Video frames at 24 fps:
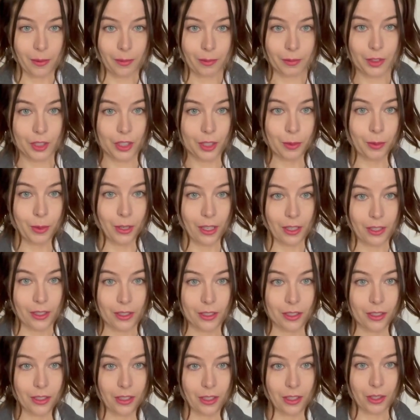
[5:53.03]
just
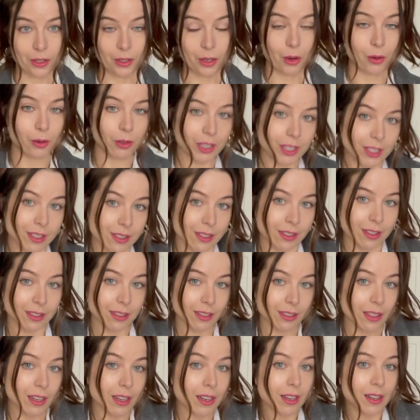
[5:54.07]
because this coat
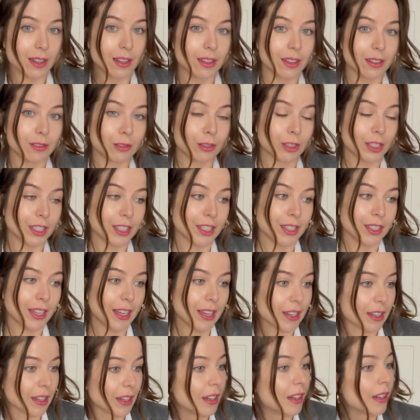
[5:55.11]
isn't really
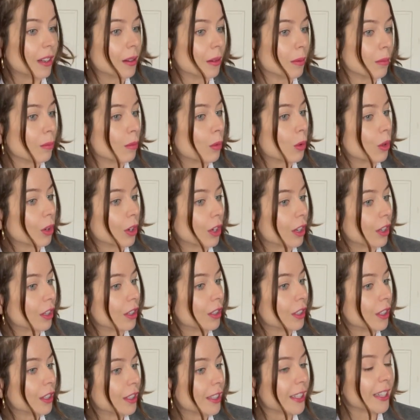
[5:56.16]
like a more,
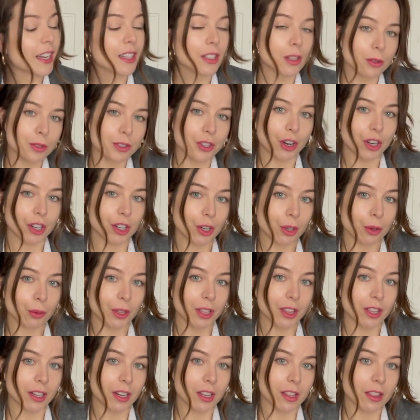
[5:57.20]
like I'd go darker with
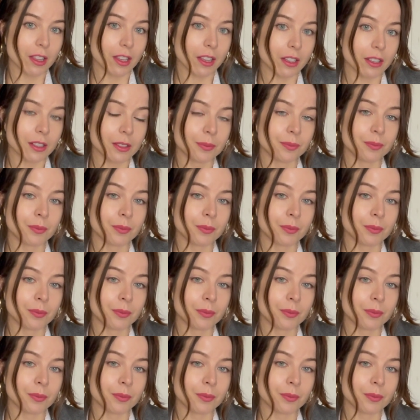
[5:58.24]
it, I think.